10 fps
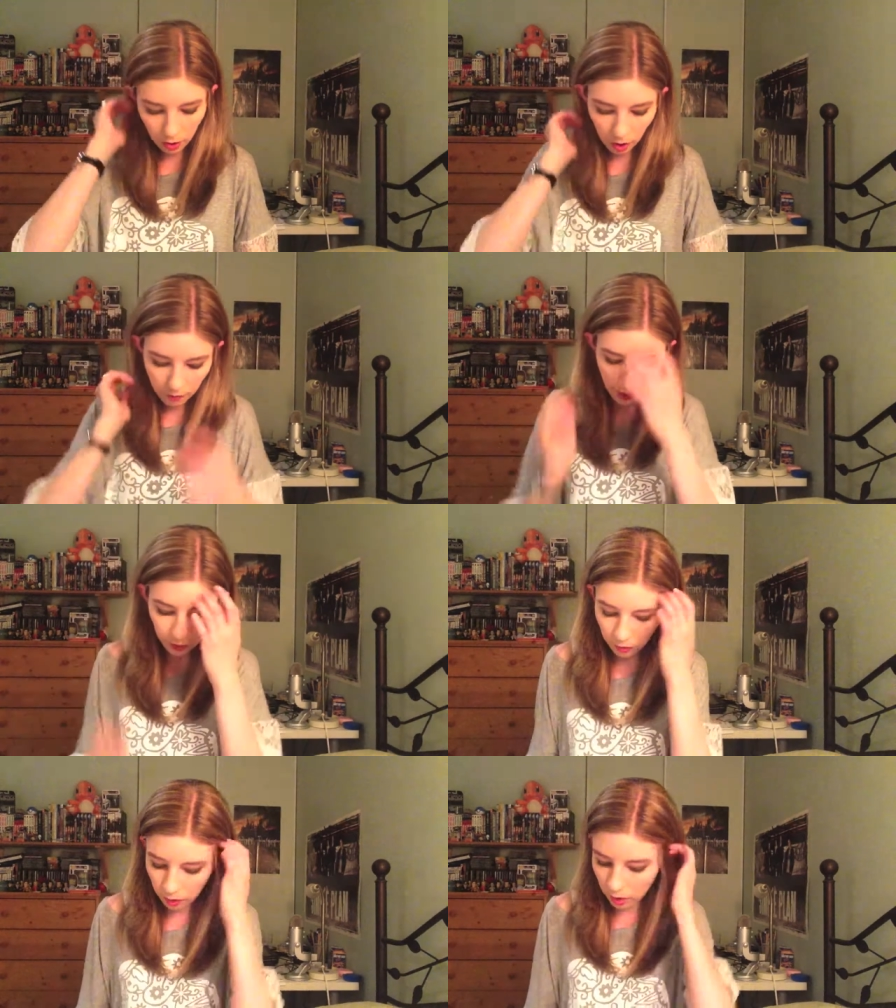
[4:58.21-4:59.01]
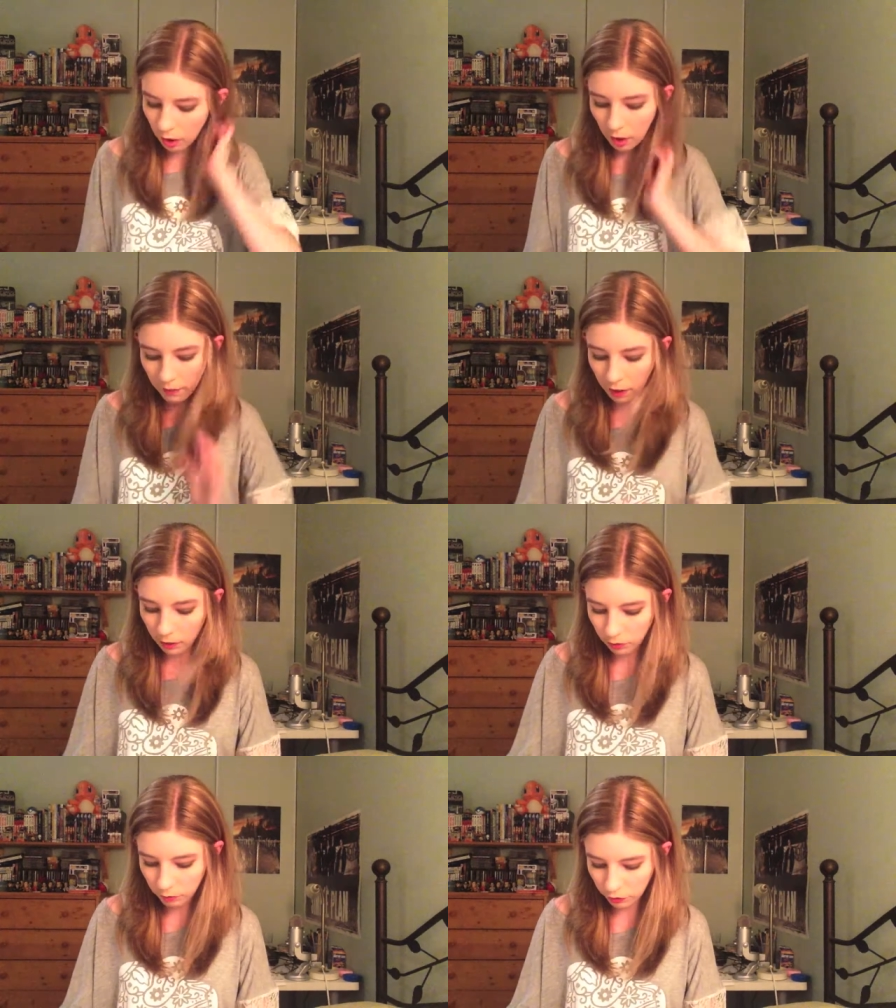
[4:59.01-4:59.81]
live act the live
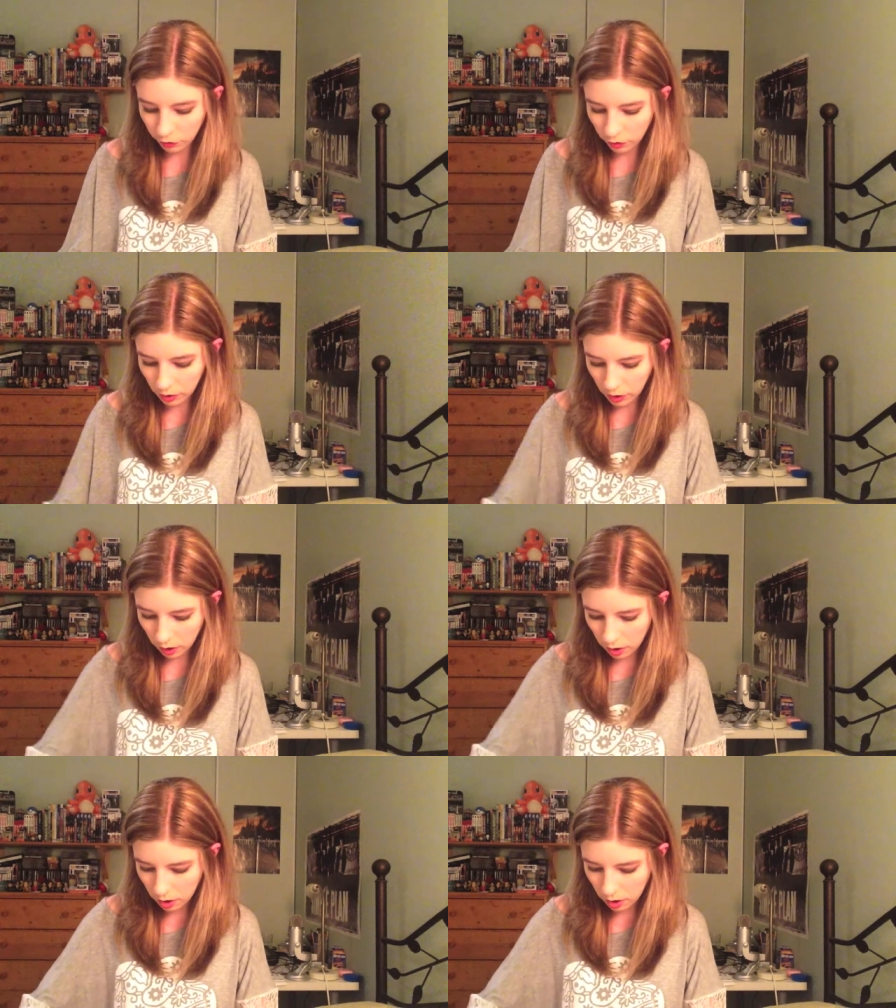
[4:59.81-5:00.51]
action version yet.